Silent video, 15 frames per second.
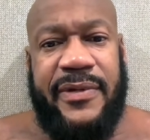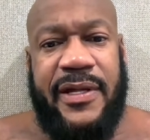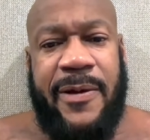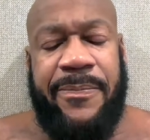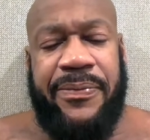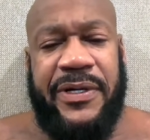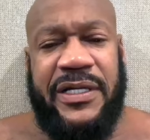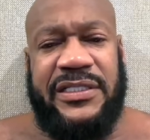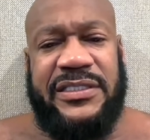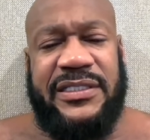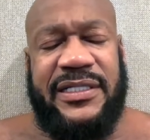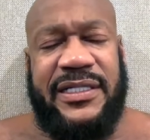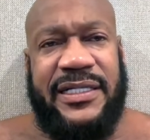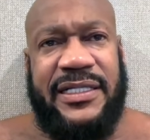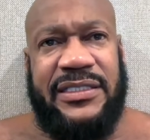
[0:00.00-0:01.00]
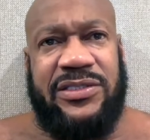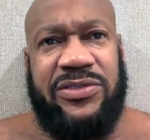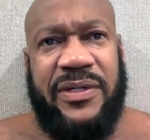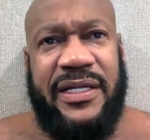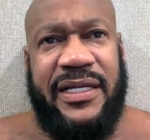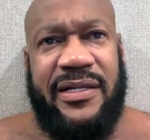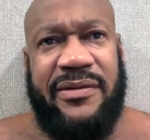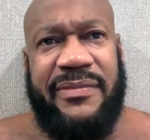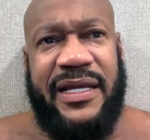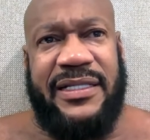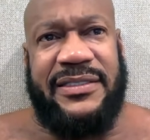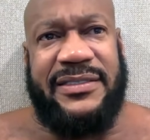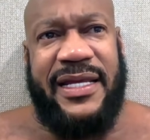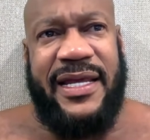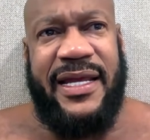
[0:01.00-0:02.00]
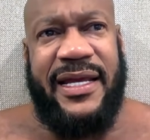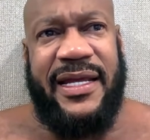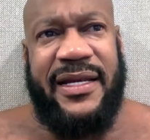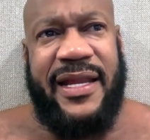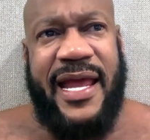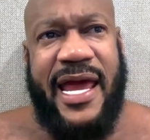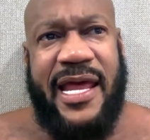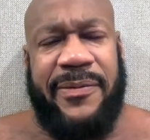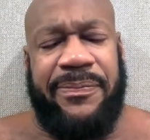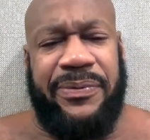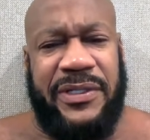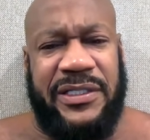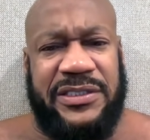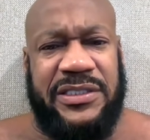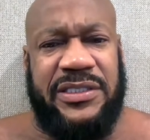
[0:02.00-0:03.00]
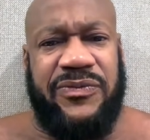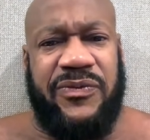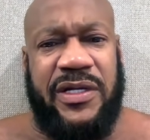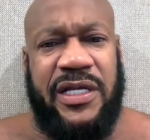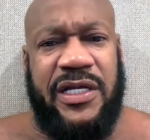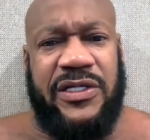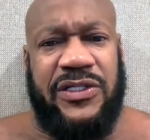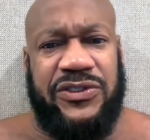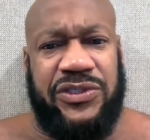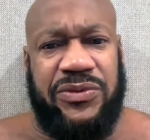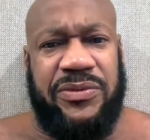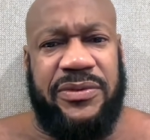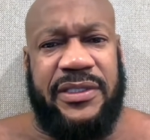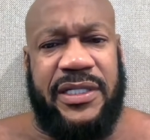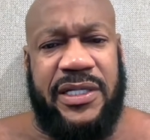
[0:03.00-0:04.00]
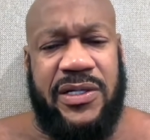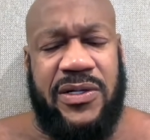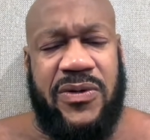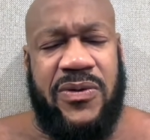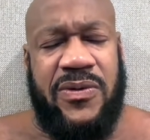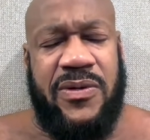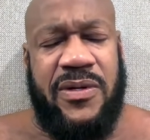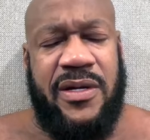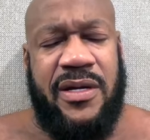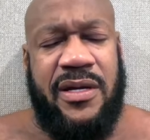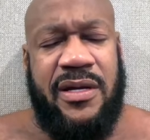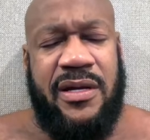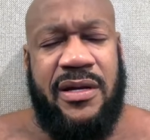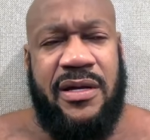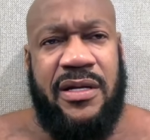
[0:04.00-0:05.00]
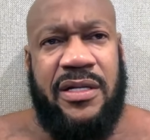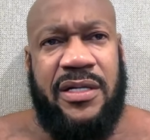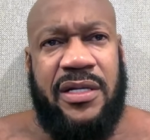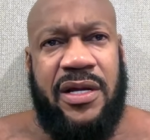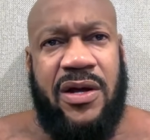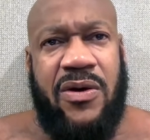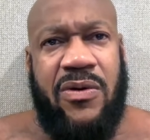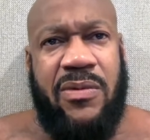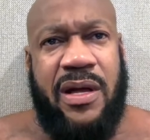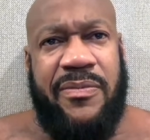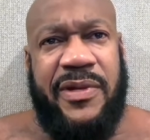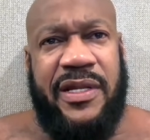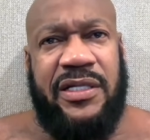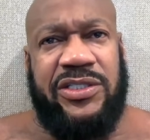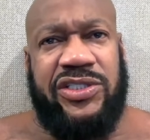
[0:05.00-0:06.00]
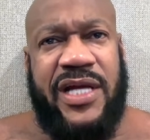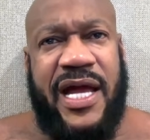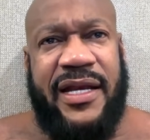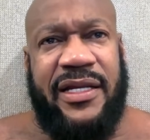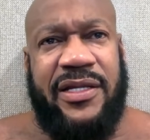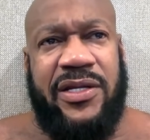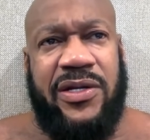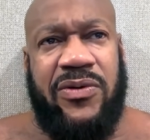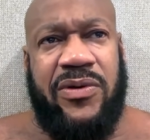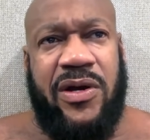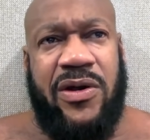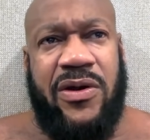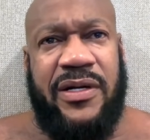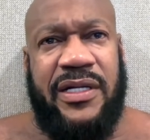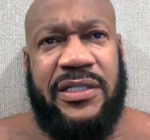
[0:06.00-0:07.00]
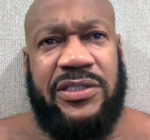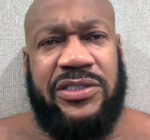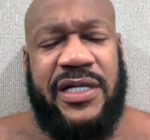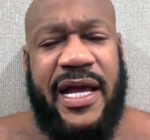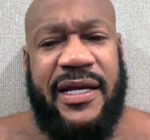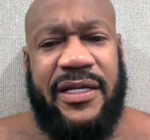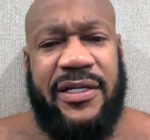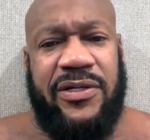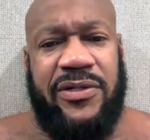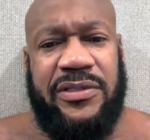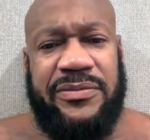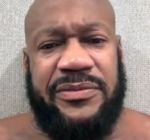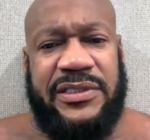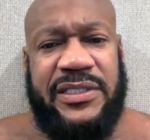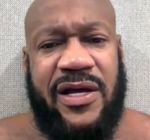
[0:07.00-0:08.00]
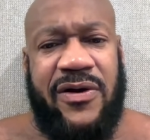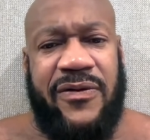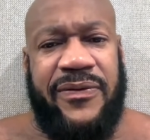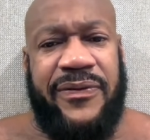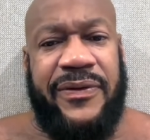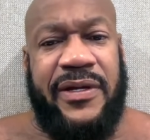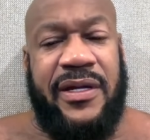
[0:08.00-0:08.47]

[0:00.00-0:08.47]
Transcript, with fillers: a prison and into an inmate's hand at a prison where he could shoot and kill a woman? He shot and killed her, then shot and killed himself